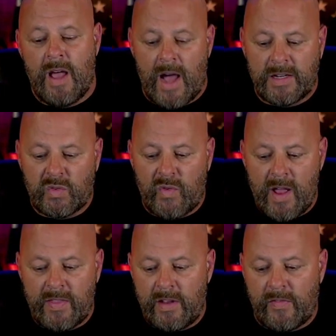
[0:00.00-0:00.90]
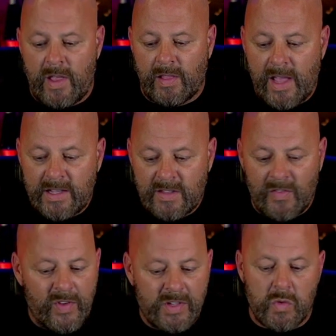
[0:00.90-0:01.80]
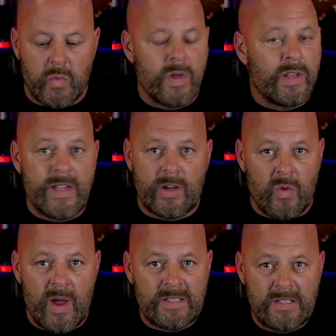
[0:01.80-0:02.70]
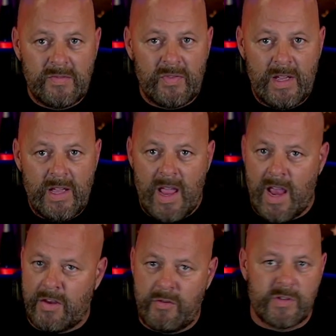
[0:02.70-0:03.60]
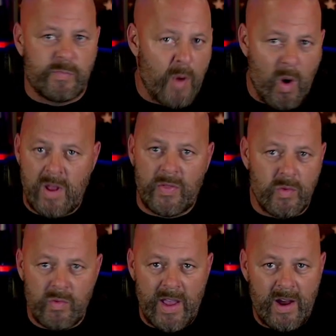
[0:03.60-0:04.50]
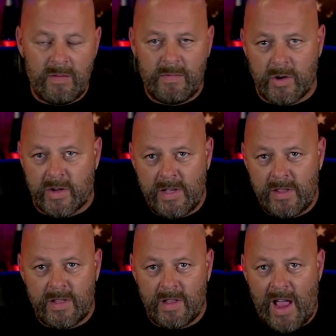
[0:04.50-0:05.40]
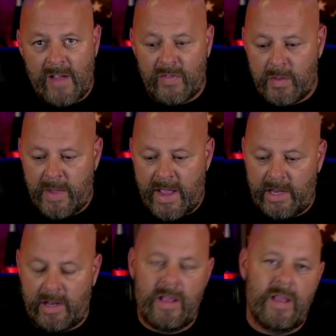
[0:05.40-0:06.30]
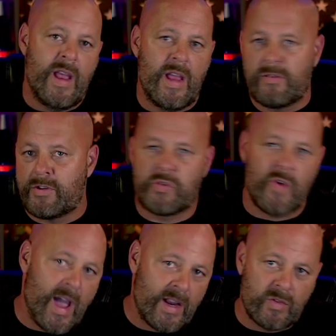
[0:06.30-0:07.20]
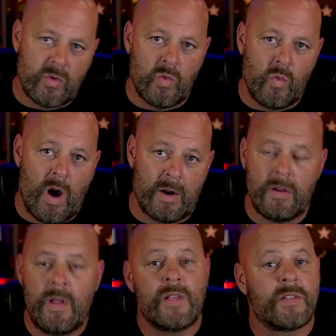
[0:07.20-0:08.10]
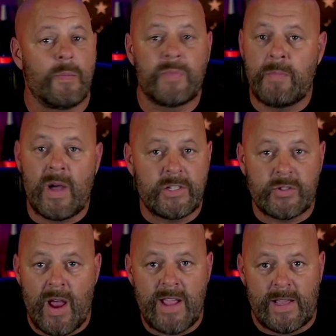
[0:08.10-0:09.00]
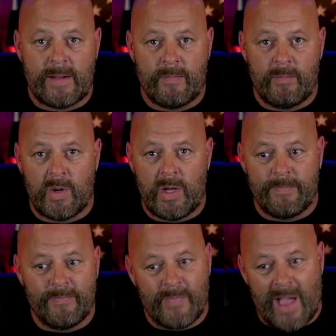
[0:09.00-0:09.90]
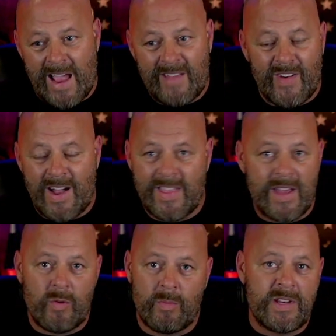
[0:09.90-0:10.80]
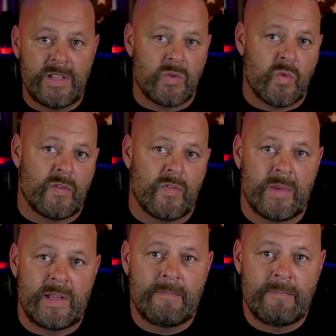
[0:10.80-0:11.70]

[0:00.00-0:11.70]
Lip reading: I just find that unless the fish are really aggressive and you just burn it through there, you're killing the life of the bait and you're just dragging it through the water. Something might strike it, but I find that normally doesn't work for me.